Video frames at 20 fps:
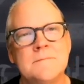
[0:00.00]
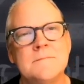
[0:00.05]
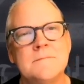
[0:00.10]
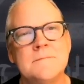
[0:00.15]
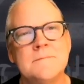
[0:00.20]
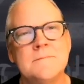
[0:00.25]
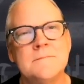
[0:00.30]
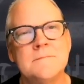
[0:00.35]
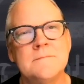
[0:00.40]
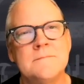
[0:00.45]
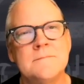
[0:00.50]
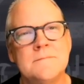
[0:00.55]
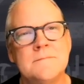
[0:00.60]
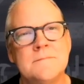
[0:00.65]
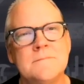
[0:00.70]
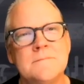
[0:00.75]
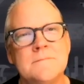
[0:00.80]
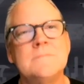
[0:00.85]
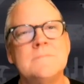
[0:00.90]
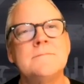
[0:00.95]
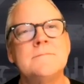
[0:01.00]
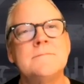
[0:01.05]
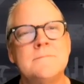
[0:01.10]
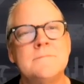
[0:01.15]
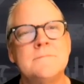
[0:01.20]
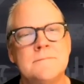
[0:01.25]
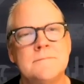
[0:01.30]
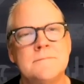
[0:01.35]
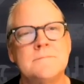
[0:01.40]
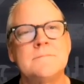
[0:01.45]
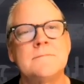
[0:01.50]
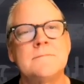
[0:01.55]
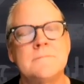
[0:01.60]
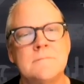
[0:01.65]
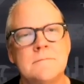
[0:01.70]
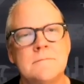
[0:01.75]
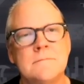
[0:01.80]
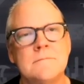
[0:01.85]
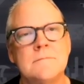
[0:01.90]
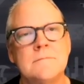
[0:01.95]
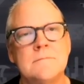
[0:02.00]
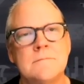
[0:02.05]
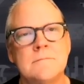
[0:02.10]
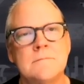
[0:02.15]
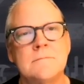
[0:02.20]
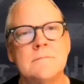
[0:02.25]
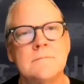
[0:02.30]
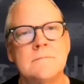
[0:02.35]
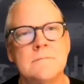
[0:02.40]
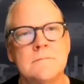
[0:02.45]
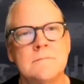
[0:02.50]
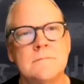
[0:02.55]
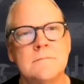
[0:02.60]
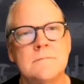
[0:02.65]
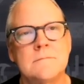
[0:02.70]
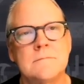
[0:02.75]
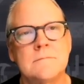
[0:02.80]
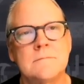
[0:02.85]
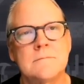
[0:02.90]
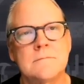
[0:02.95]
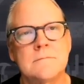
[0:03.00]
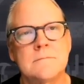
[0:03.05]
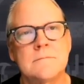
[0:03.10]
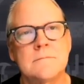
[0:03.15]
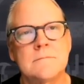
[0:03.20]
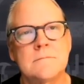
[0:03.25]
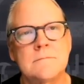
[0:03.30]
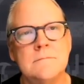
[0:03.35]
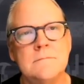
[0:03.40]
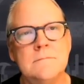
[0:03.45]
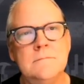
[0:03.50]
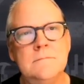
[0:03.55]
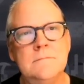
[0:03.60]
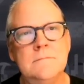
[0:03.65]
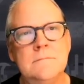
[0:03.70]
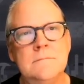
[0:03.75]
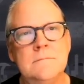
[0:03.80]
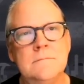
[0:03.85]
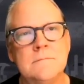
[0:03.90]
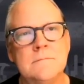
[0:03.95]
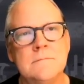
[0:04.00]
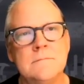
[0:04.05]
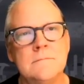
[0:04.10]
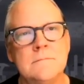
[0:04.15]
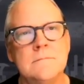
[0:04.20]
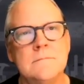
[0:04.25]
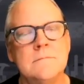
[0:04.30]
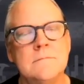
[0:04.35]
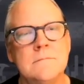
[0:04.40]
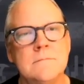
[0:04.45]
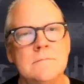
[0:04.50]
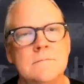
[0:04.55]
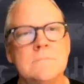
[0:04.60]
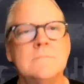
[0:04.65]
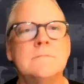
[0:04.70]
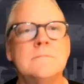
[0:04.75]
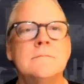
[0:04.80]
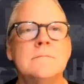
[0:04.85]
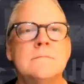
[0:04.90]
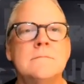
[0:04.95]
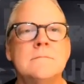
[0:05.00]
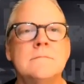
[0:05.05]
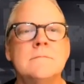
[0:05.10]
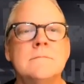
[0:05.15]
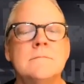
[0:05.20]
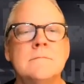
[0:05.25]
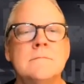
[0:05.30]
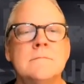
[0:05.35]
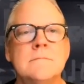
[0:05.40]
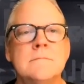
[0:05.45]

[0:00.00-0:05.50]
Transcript: [no speech]